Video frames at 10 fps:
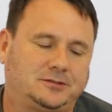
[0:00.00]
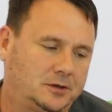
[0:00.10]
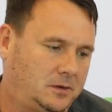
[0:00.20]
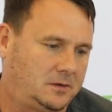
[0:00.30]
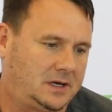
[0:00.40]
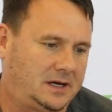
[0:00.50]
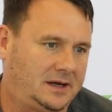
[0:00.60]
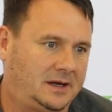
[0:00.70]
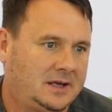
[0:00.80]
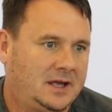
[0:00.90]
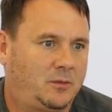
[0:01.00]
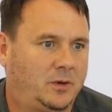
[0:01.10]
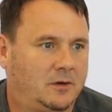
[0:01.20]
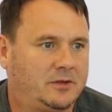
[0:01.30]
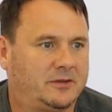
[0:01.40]
So
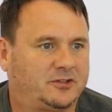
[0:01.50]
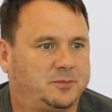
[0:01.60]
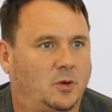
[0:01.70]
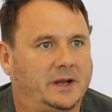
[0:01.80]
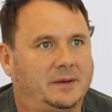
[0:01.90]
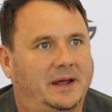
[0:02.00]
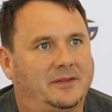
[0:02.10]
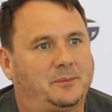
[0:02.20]
went over there this morning, man.